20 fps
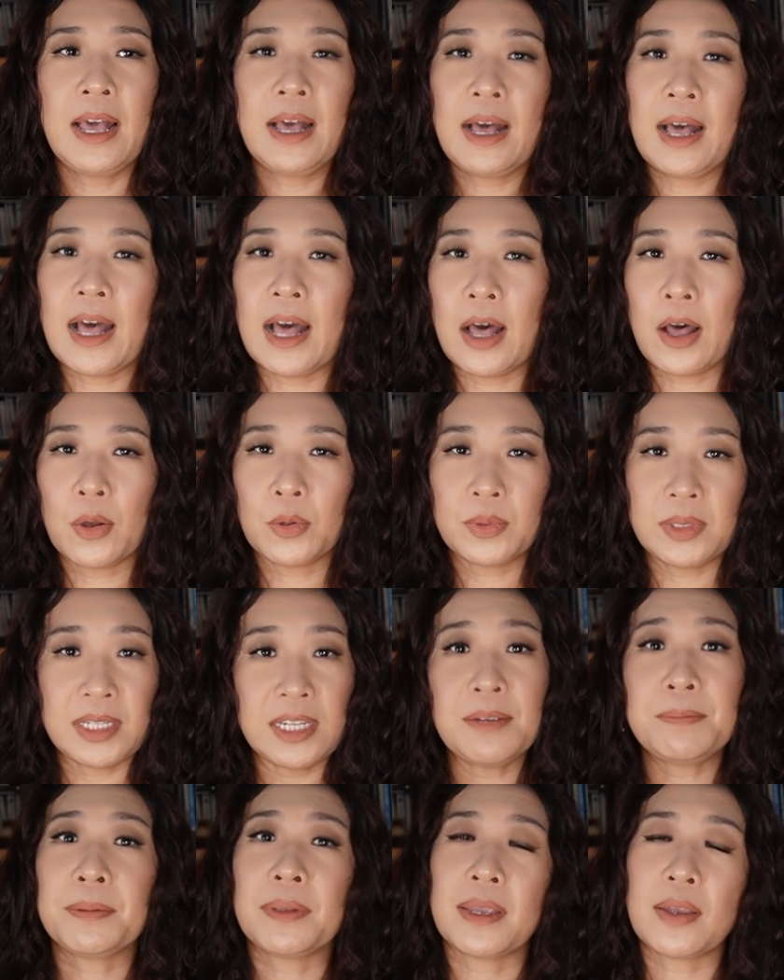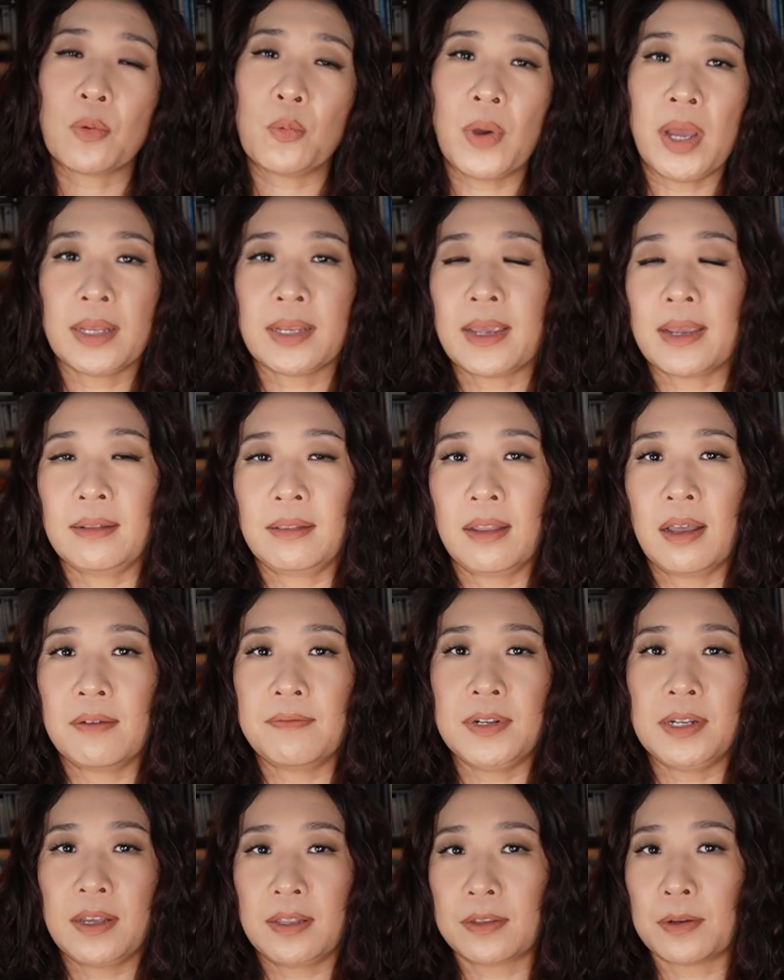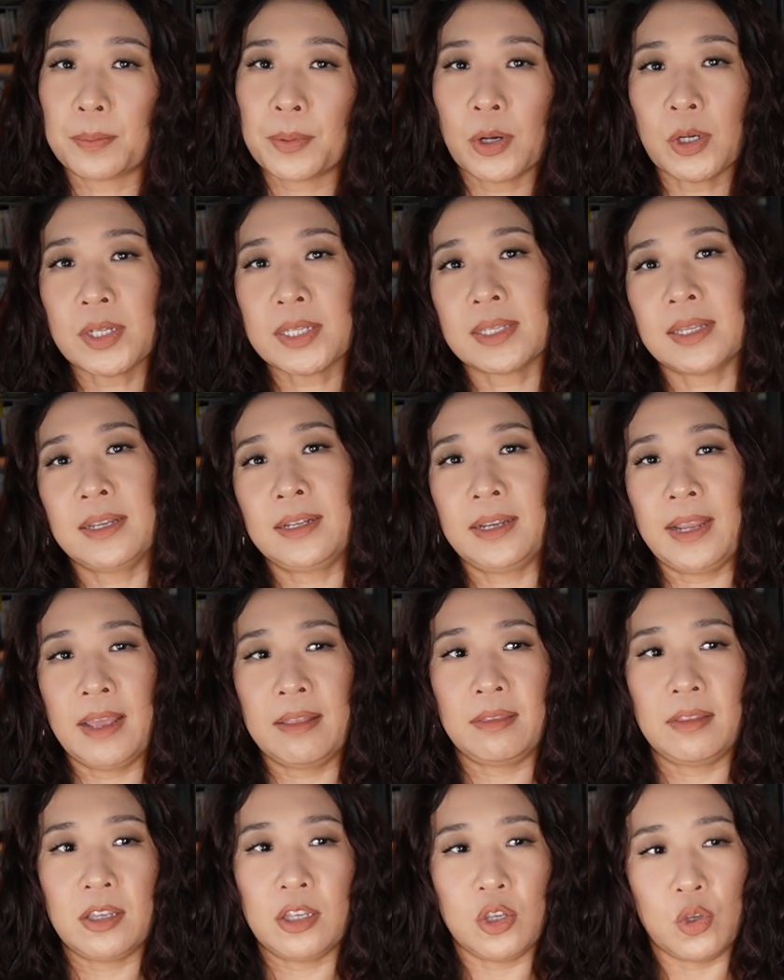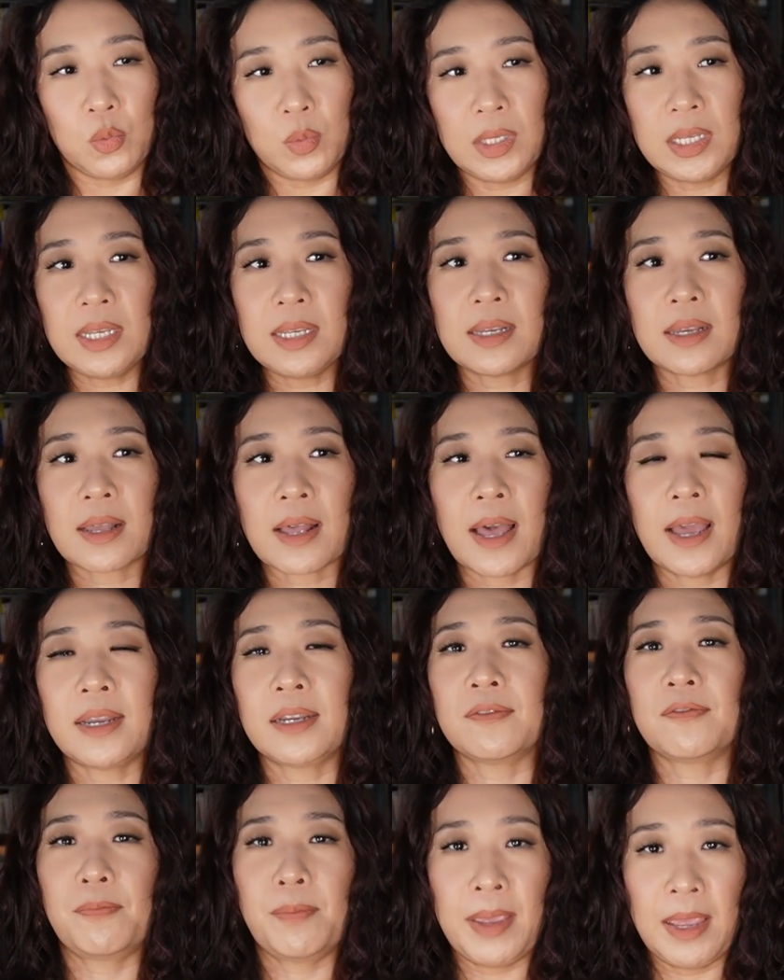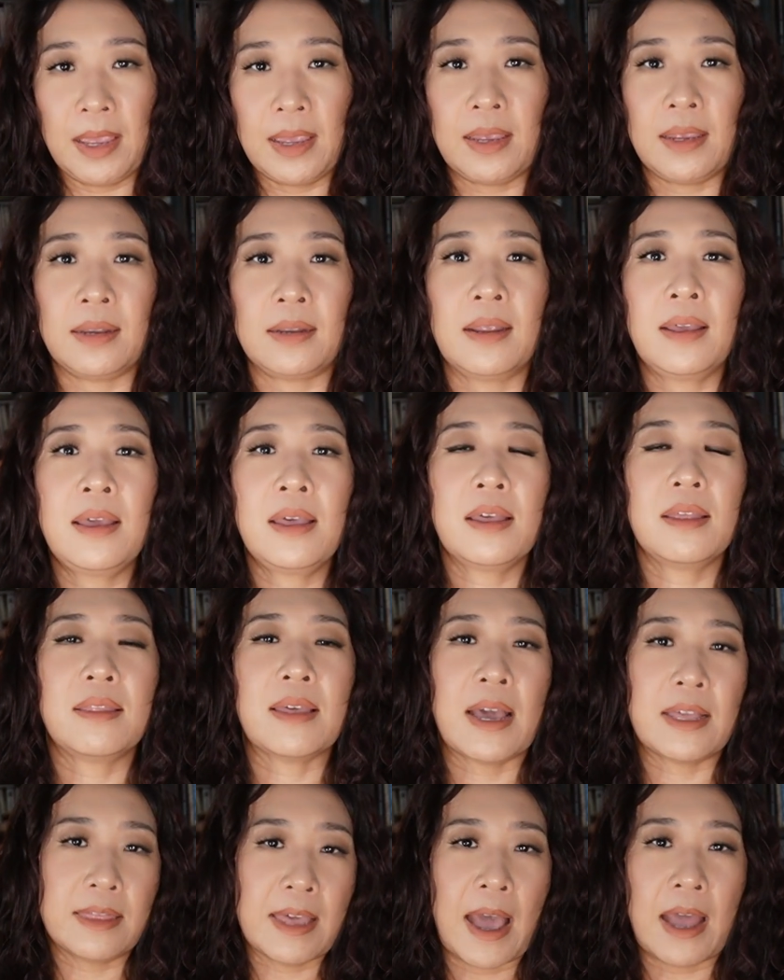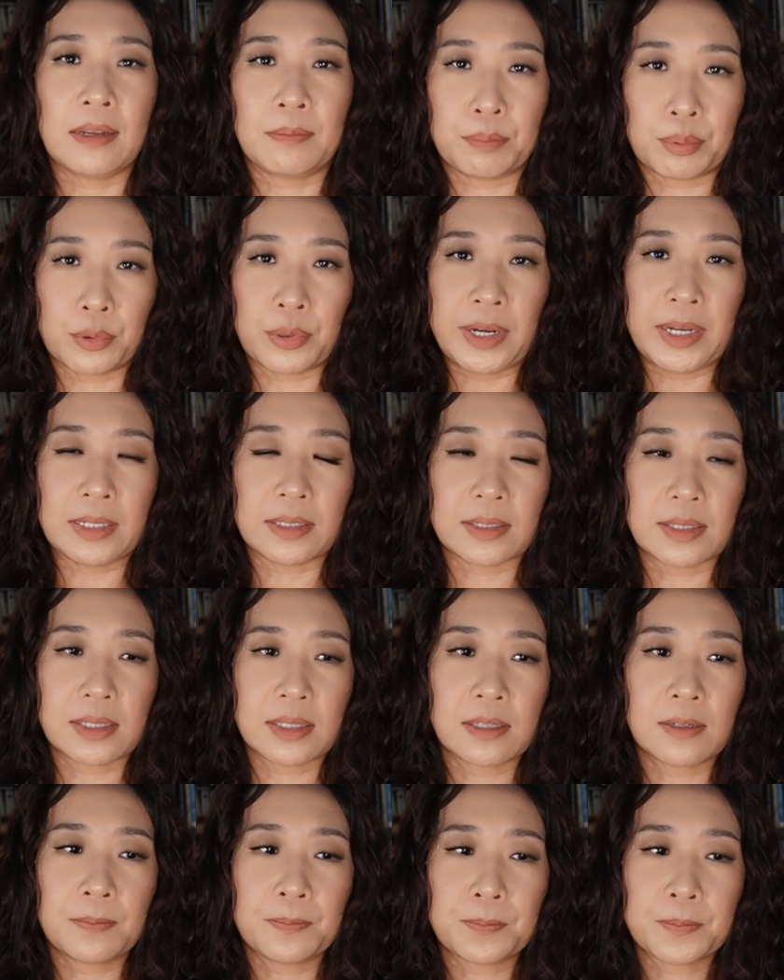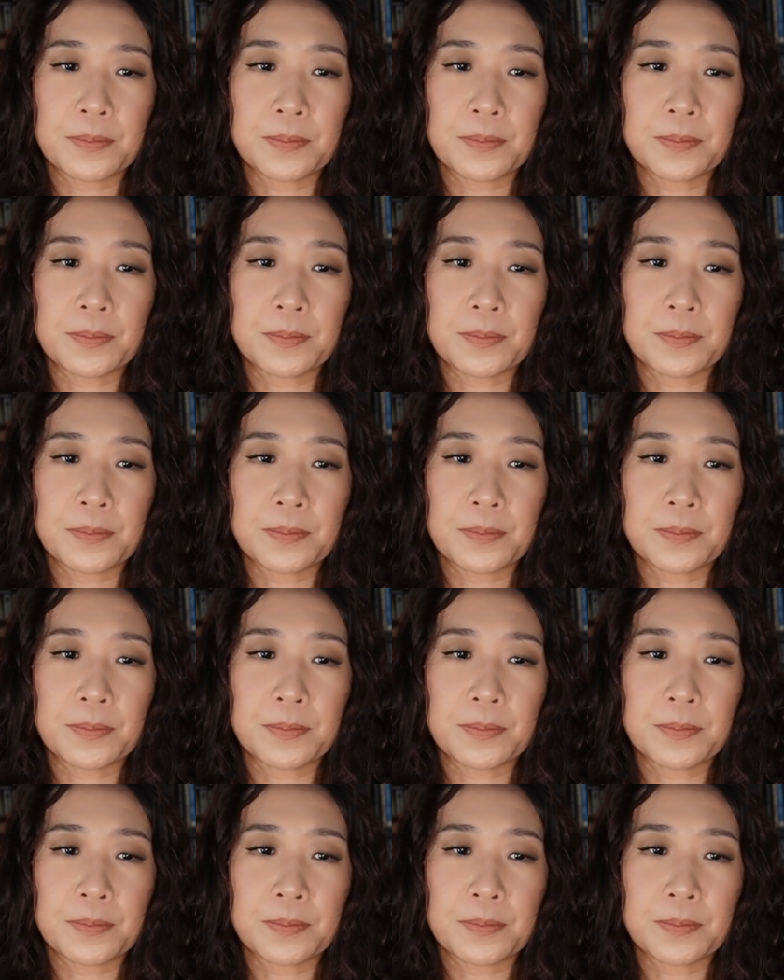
how deeply one can love another person and the unique kind of pain that that brings.